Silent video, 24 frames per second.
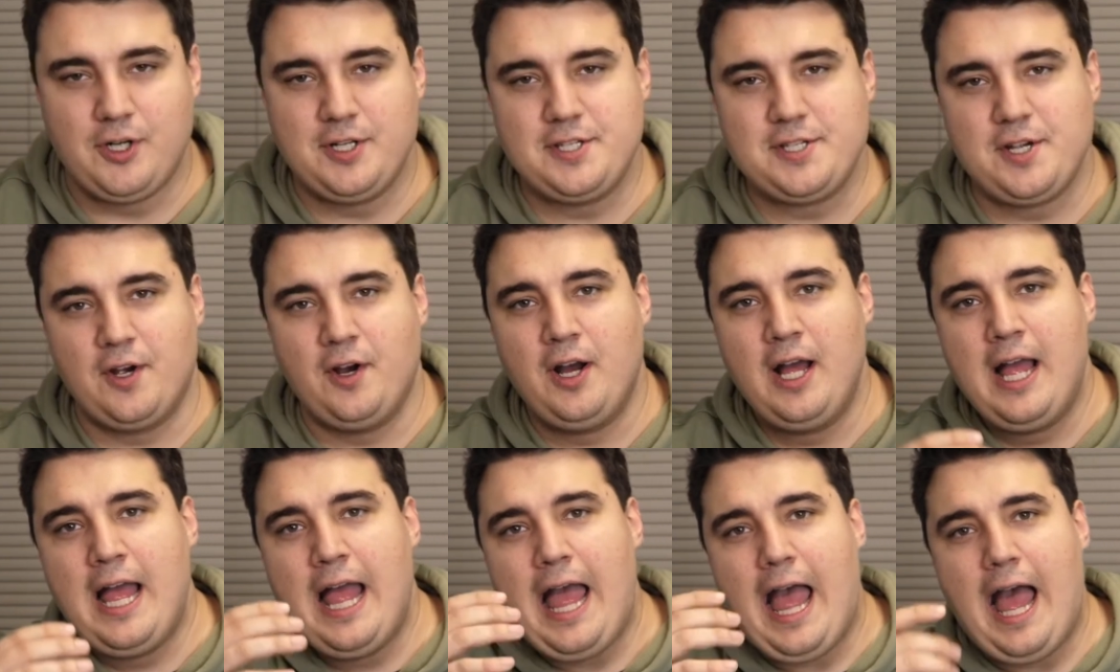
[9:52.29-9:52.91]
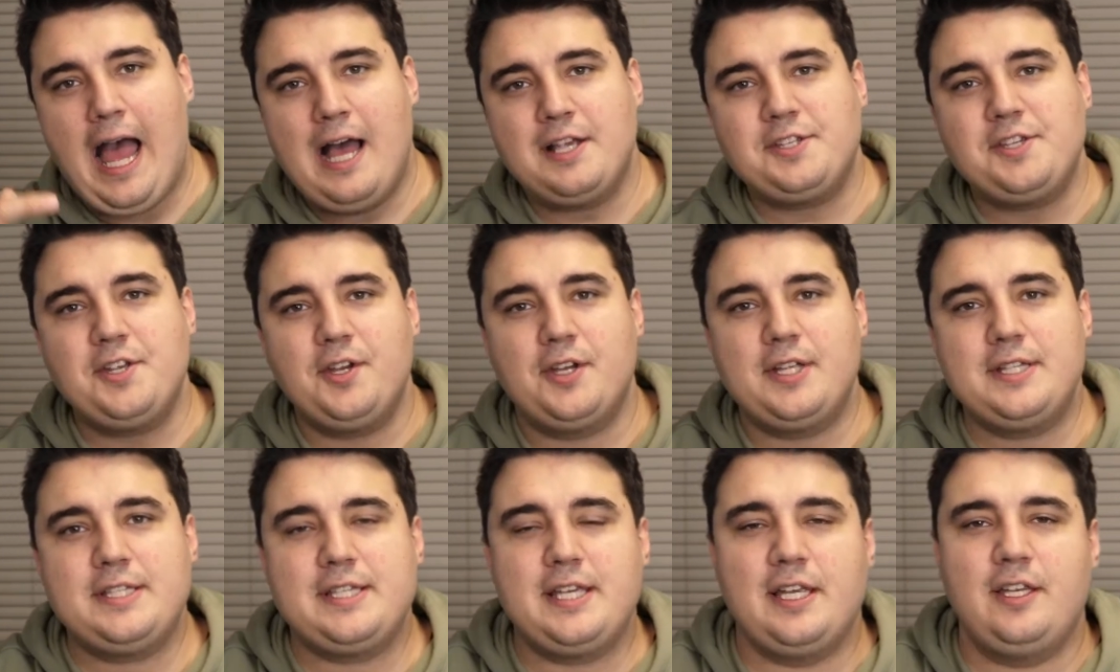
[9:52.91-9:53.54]
And so as
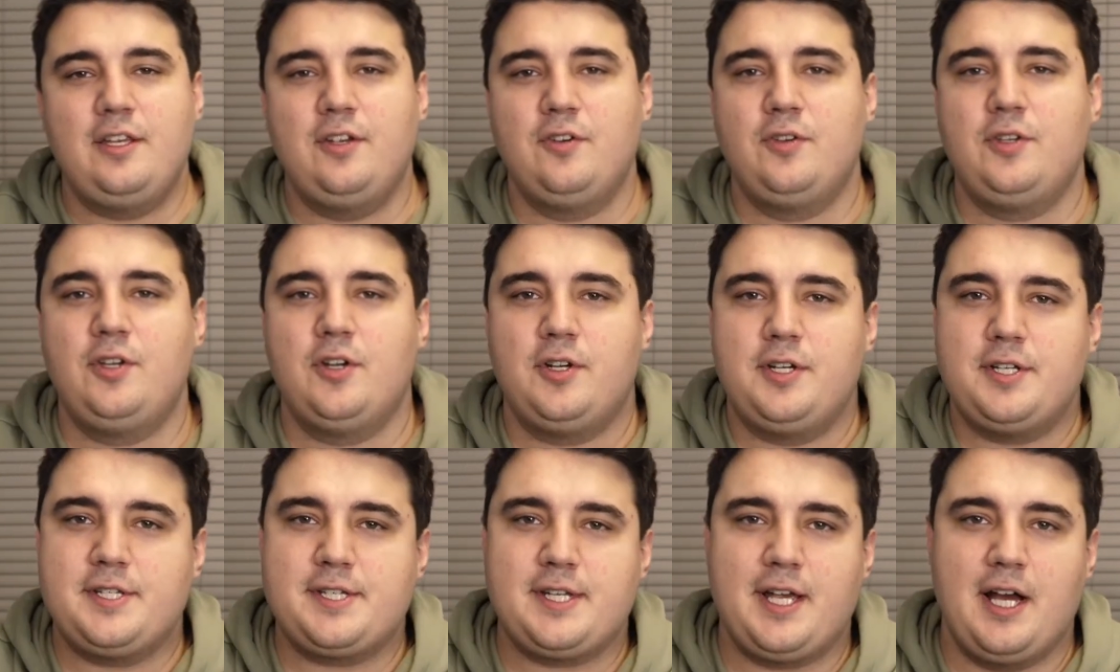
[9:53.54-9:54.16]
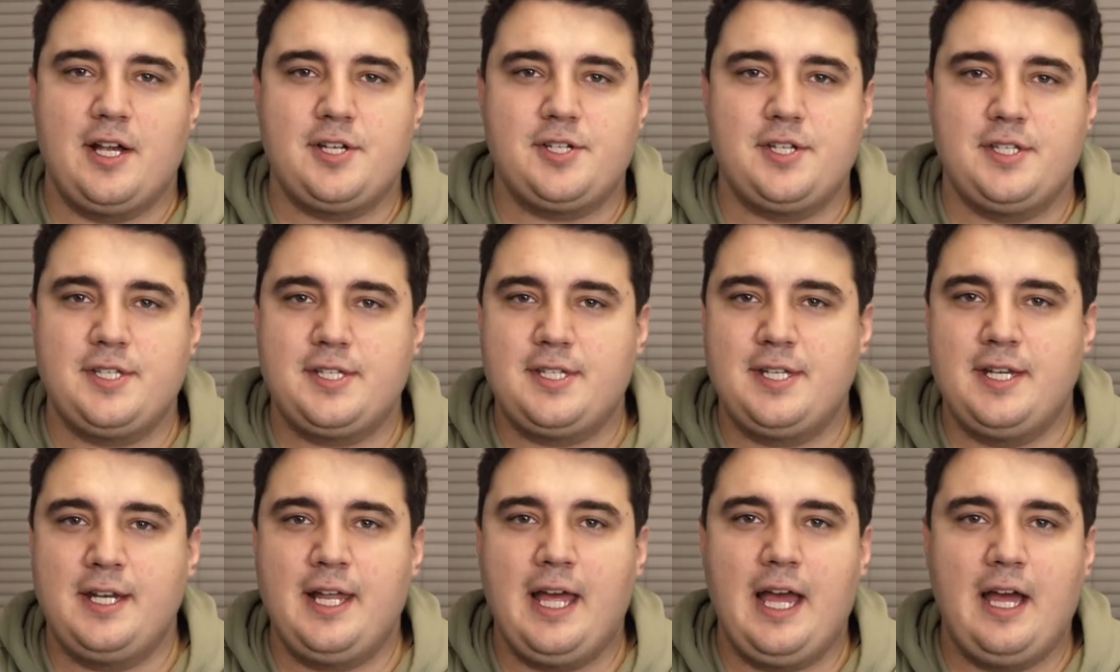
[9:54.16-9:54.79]
you continue in your
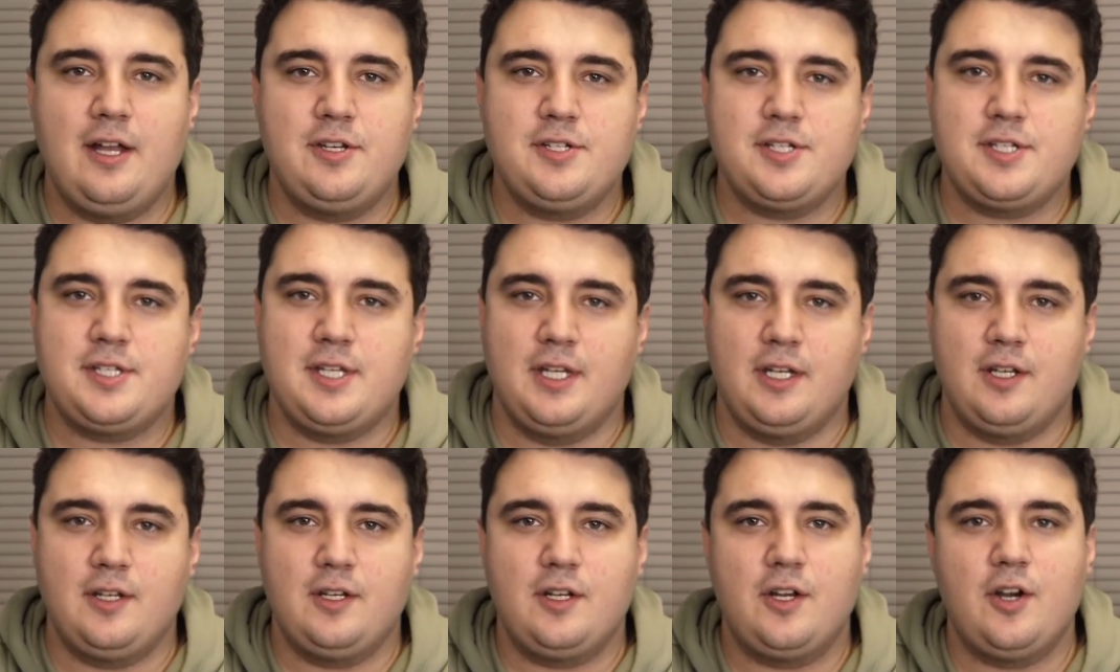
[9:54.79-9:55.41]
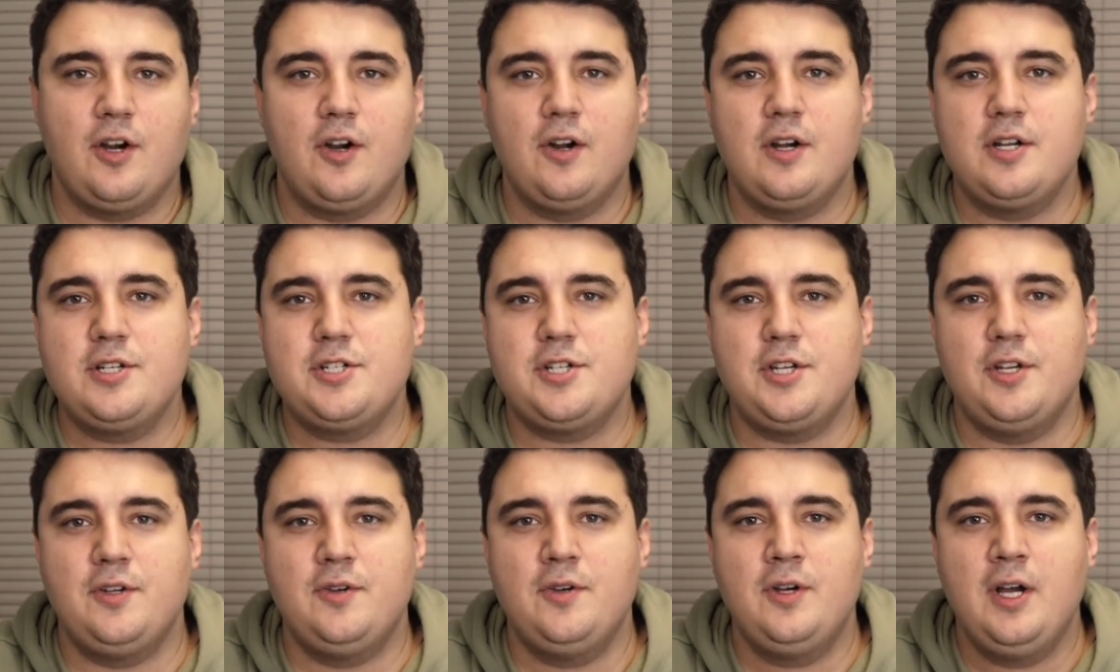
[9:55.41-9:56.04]
discussions today, I just
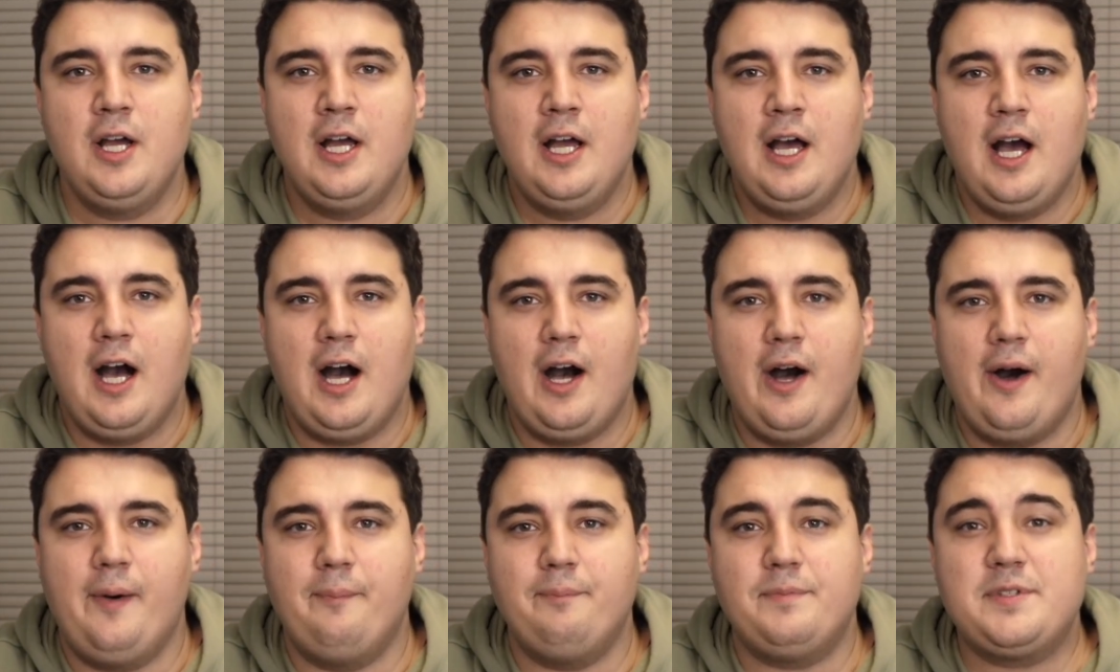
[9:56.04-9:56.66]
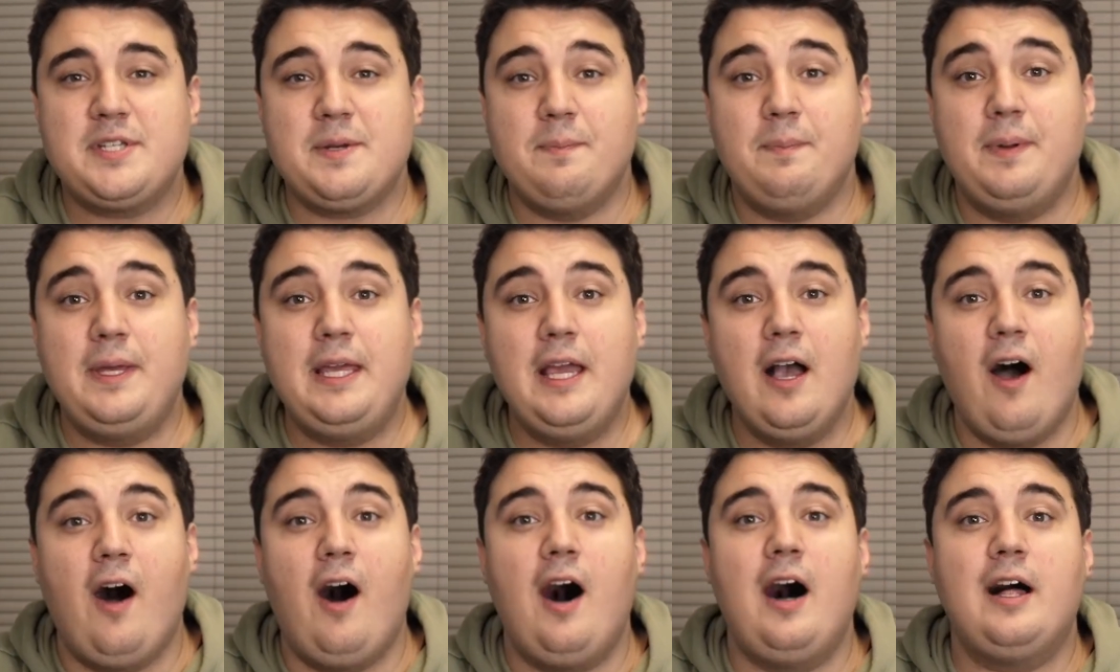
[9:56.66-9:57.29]
encourage you to
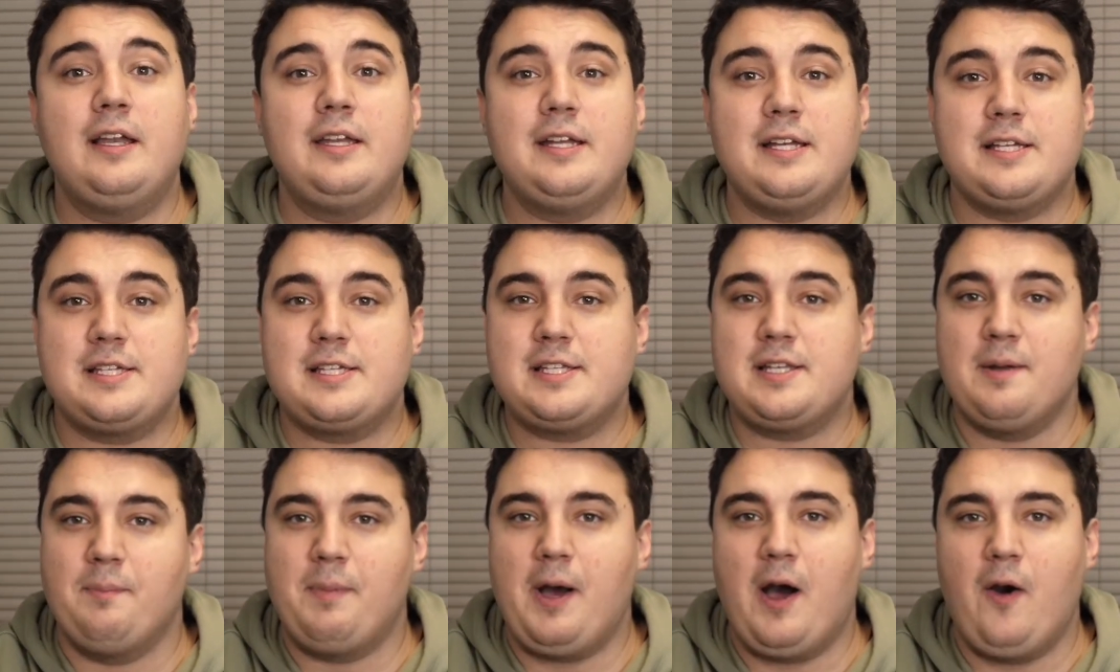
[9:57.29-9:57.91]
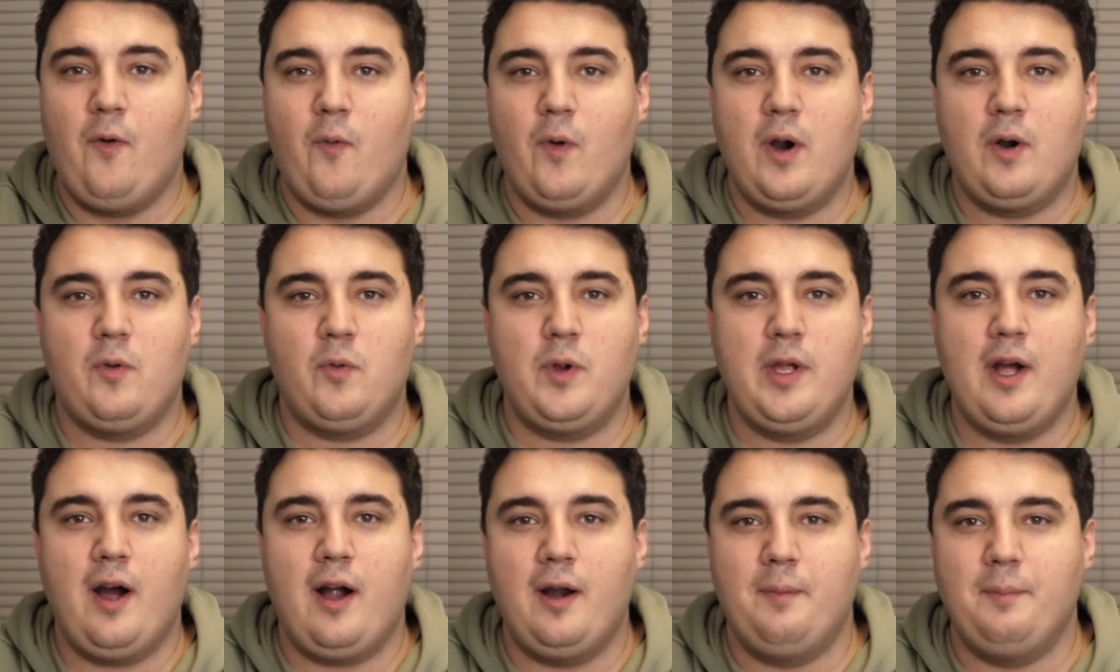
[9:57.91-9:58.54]
be honest about where
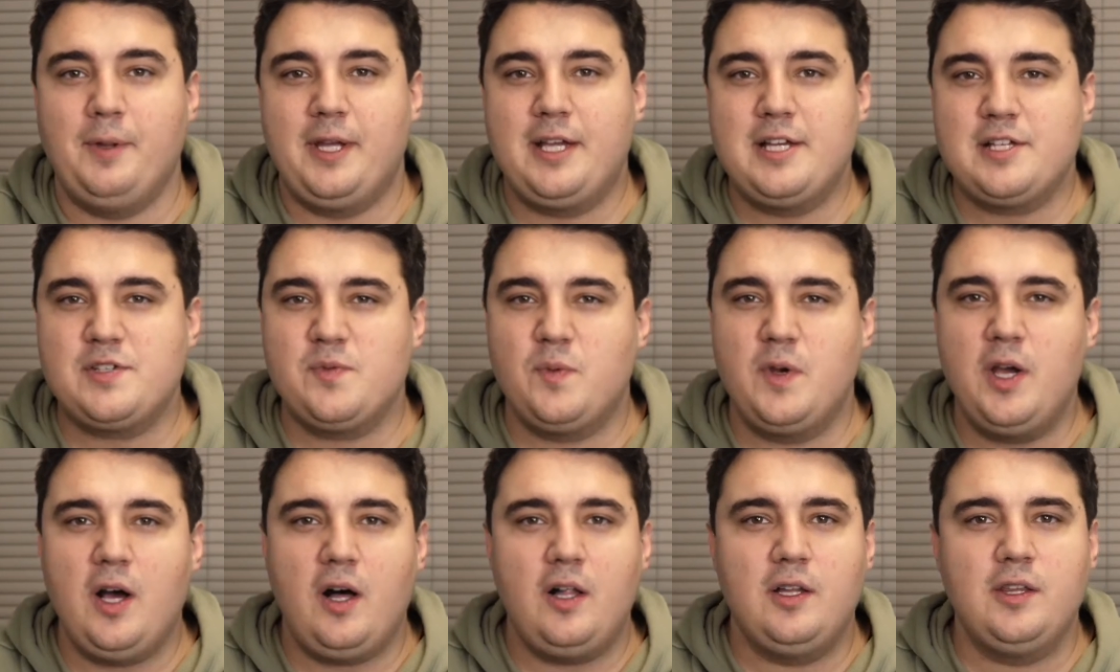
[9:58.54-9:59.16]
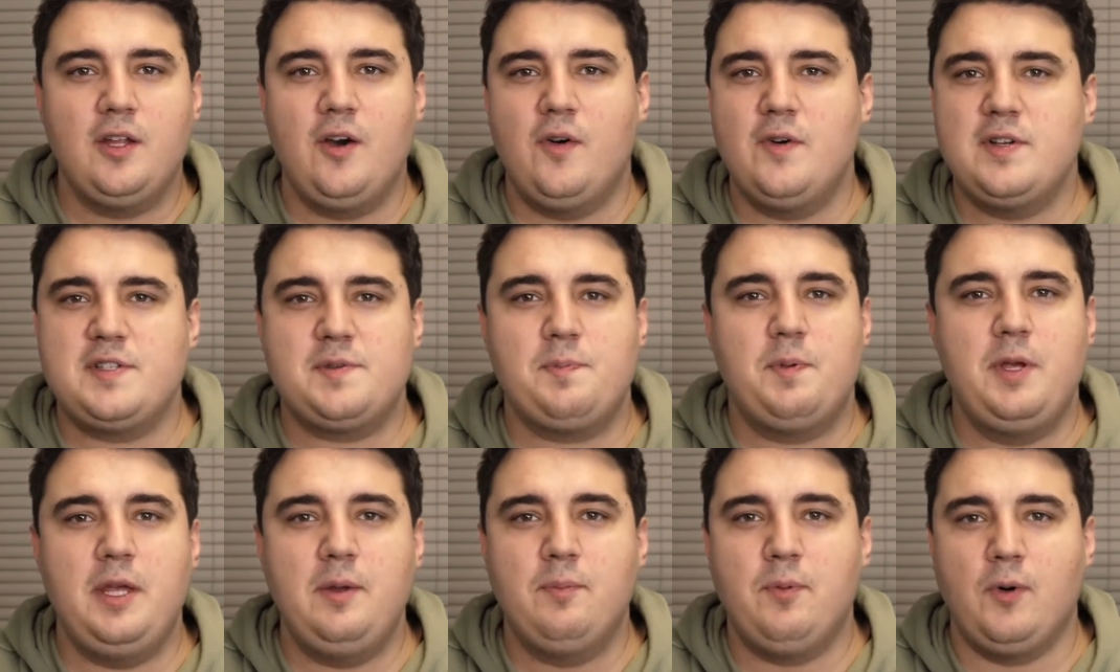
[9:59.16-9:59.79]
we are, because we all know as
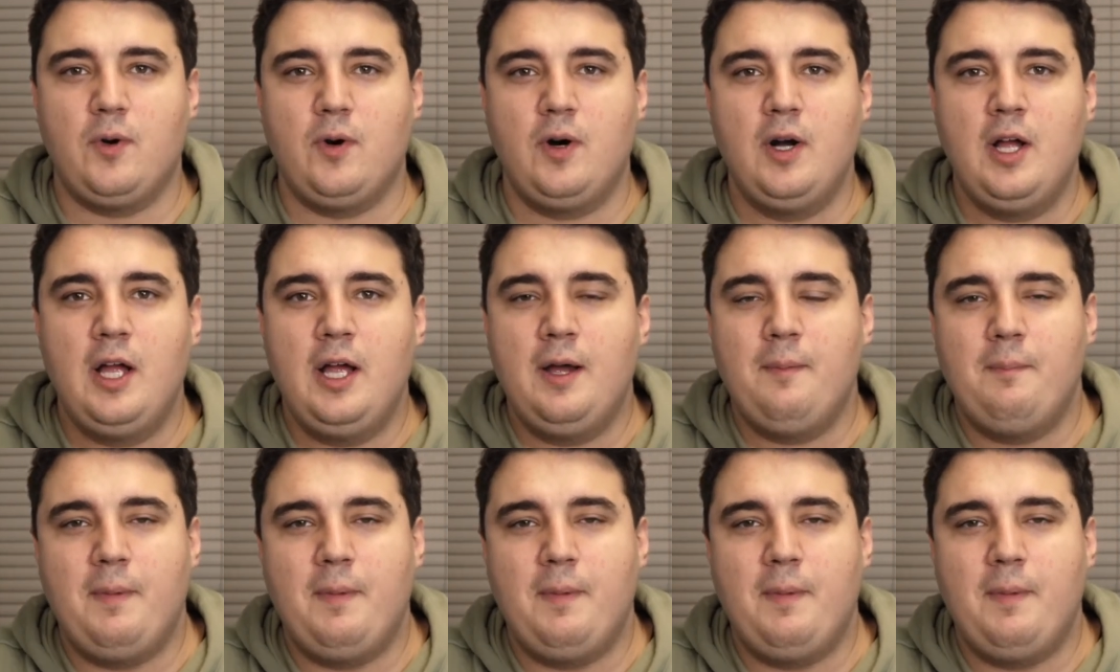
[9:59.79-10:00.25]
people,